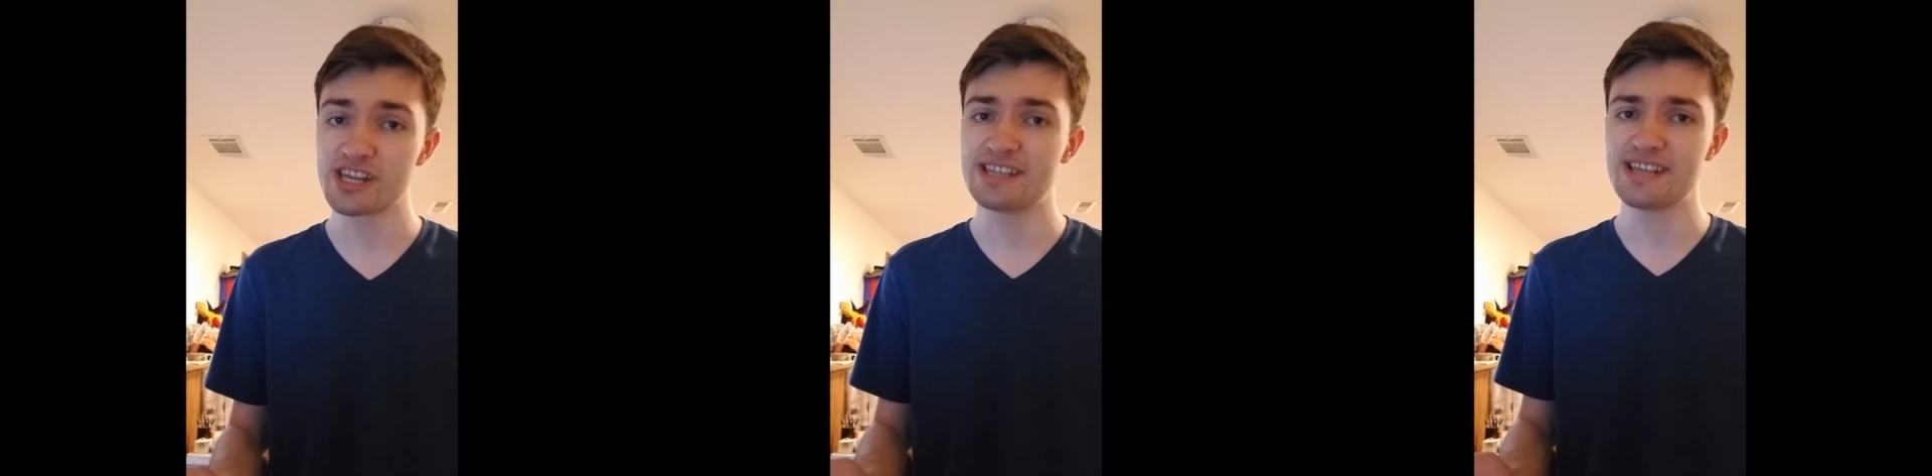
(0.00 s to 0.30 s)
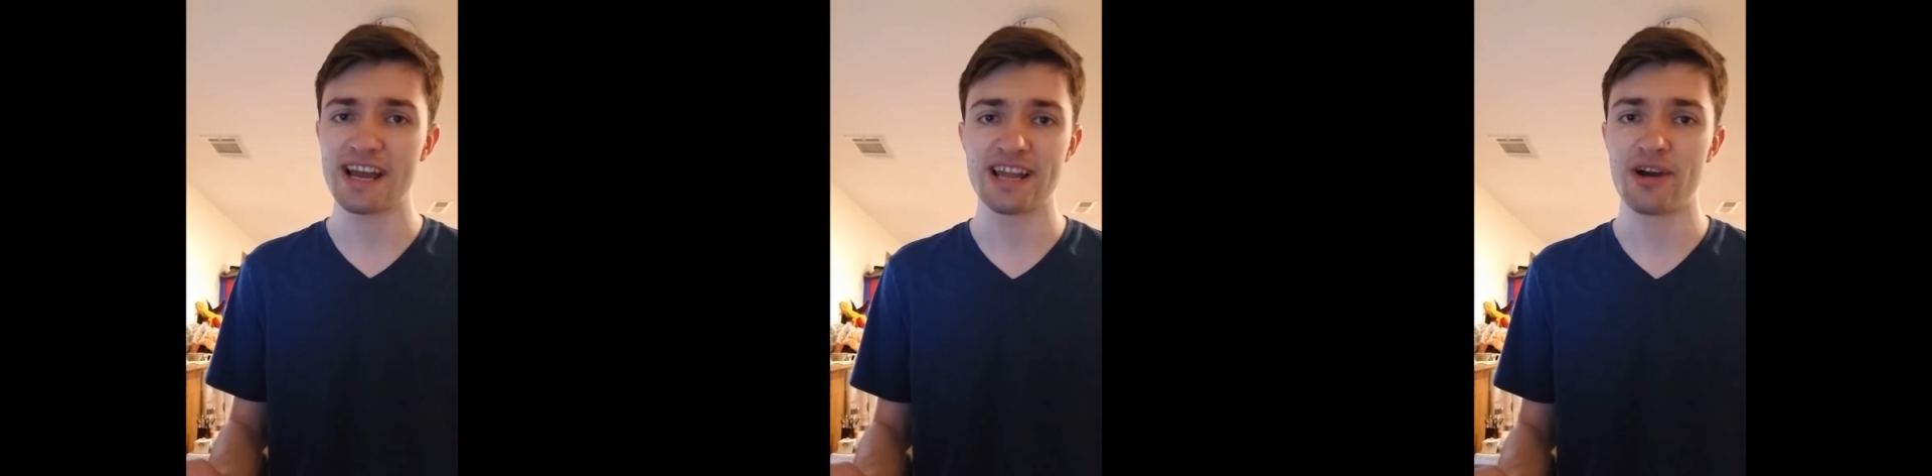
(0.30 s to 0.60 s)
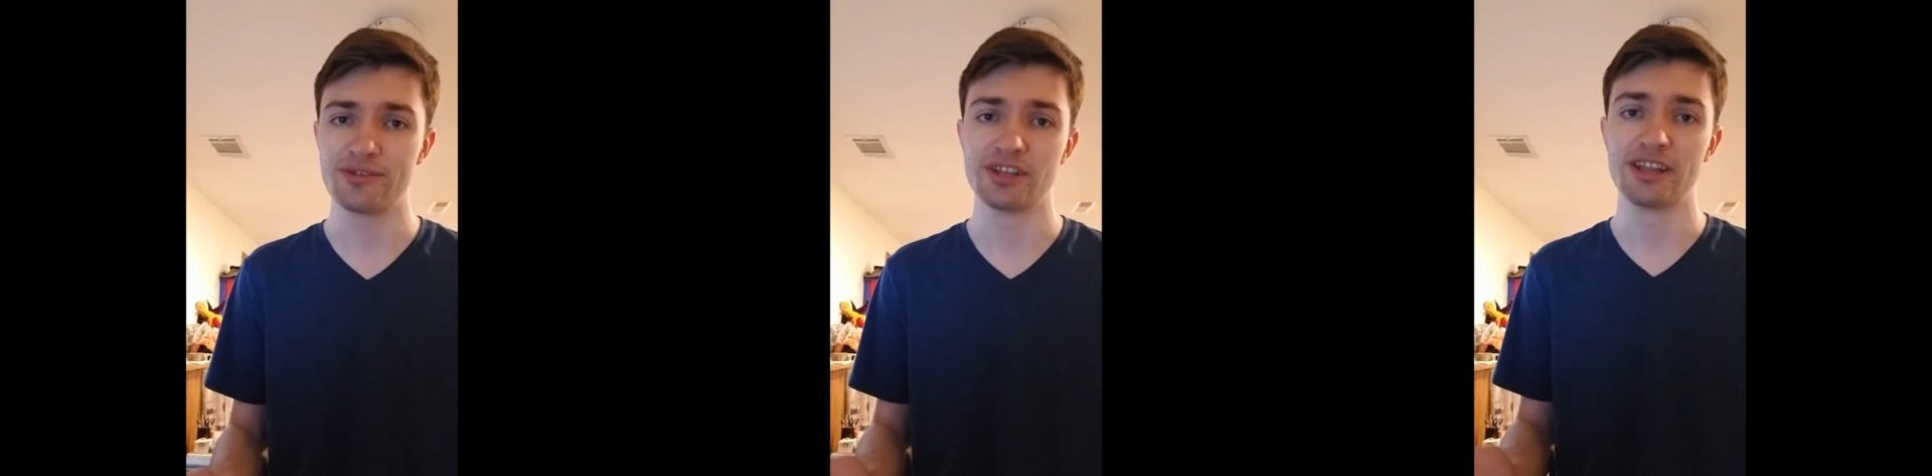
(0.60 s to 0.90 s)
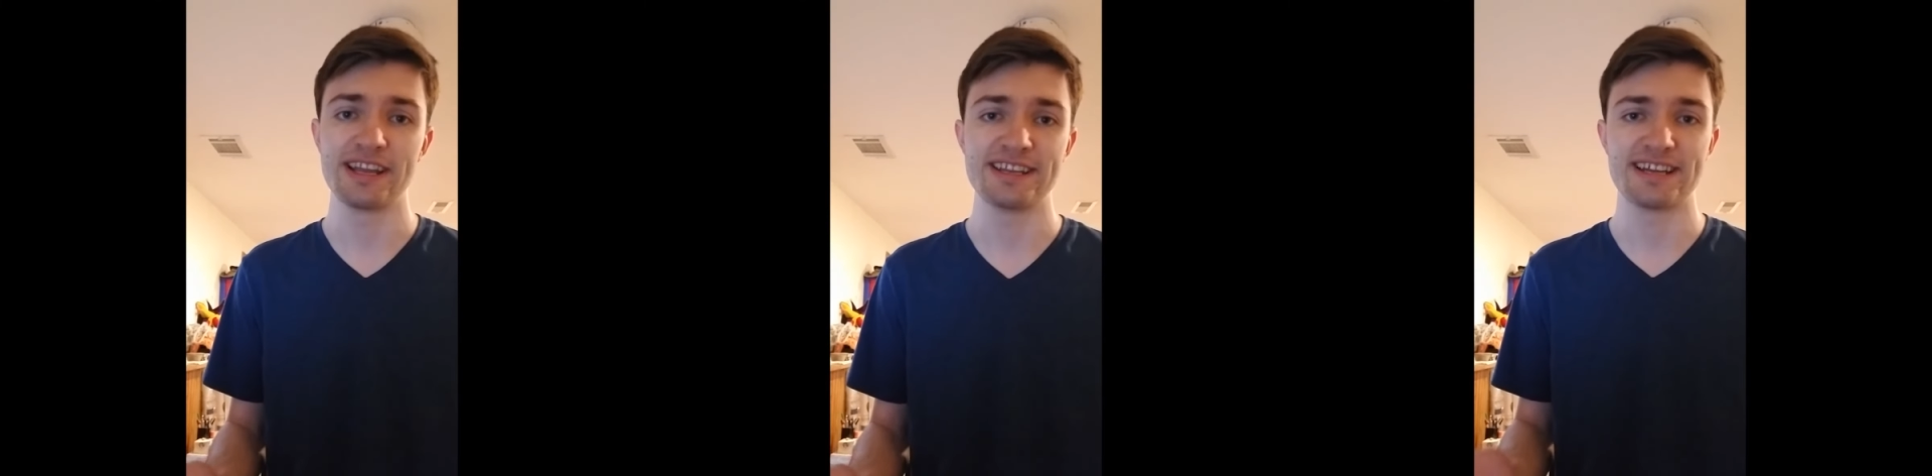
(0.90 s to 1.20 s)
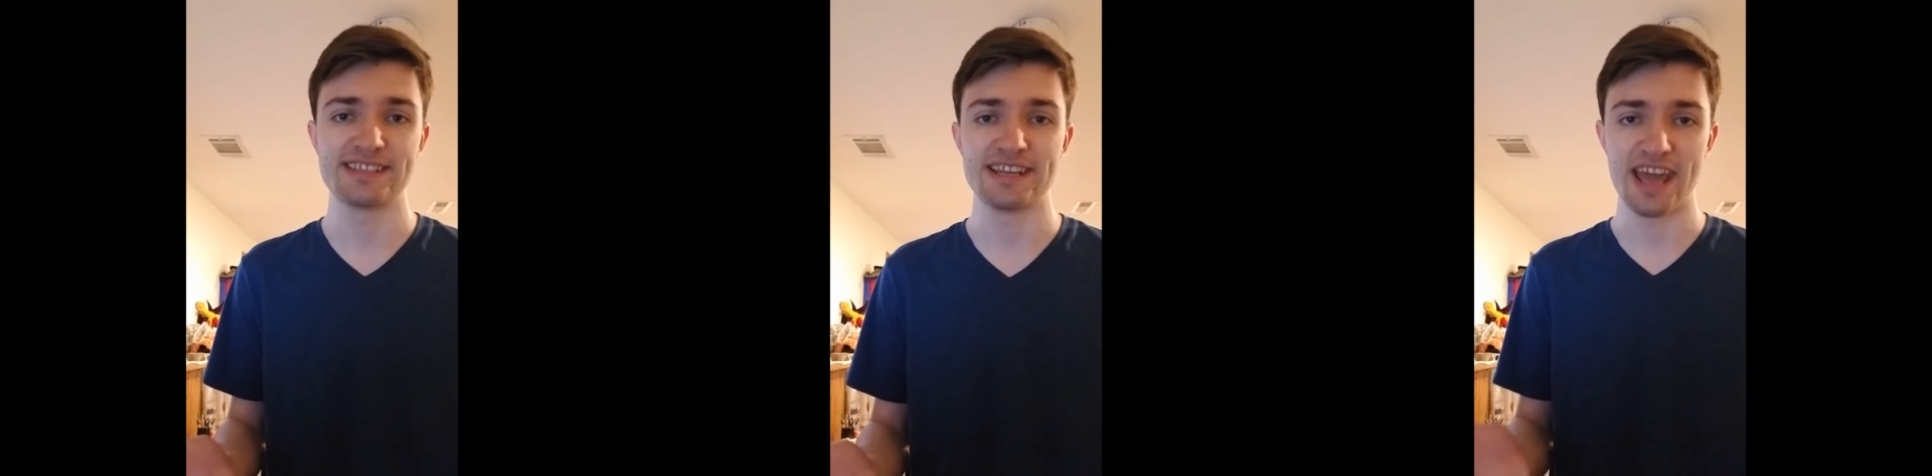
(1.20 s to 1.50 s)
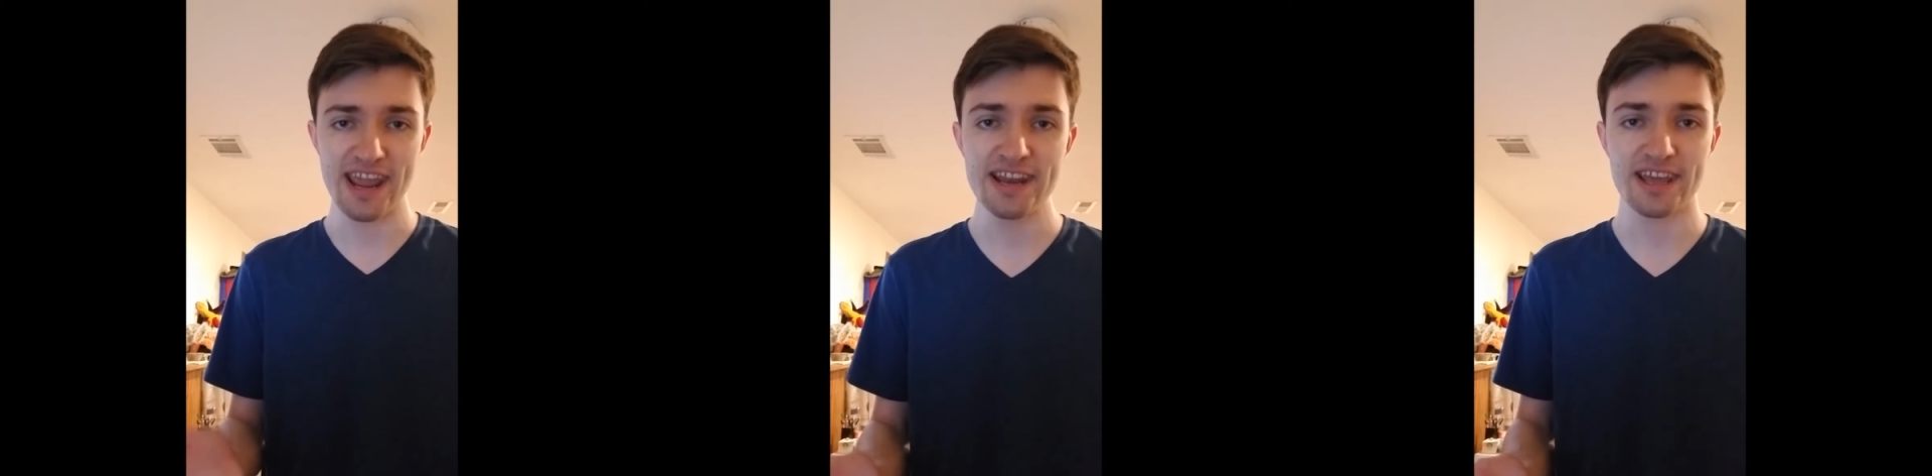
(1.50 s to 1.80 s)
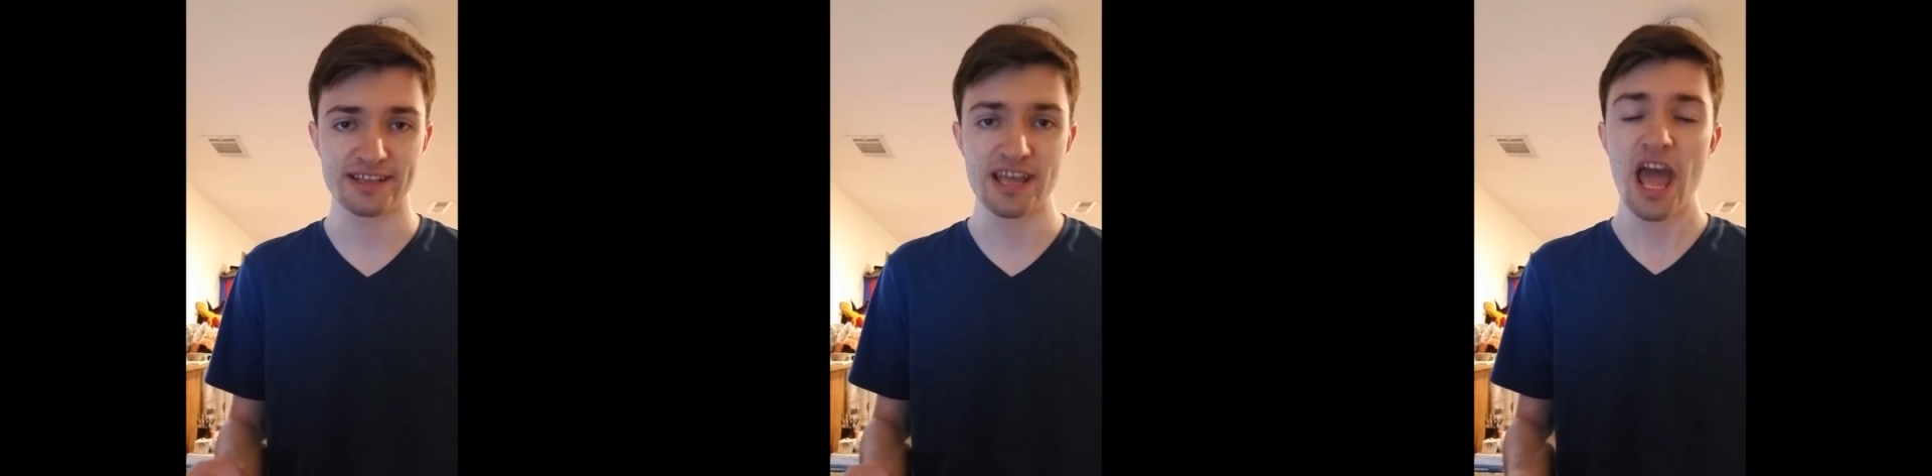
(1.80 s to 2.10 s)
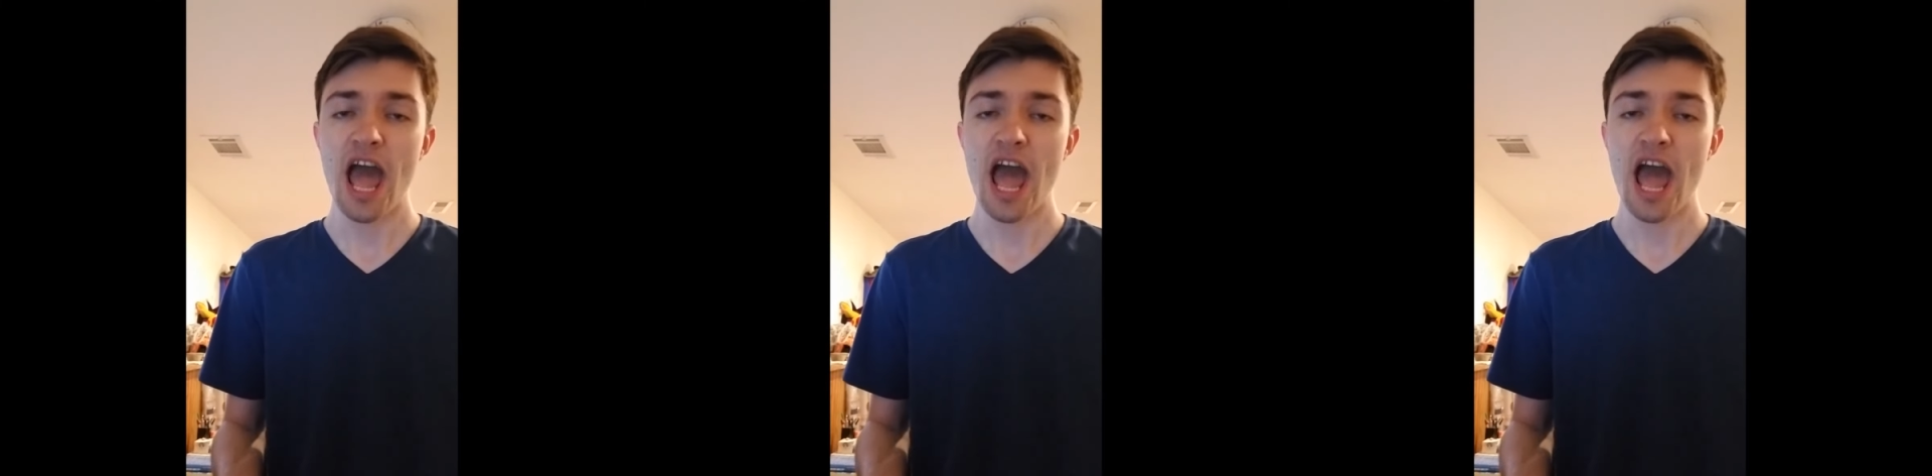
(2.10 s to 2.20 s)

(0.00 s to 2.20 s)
and died out in the late 1980s.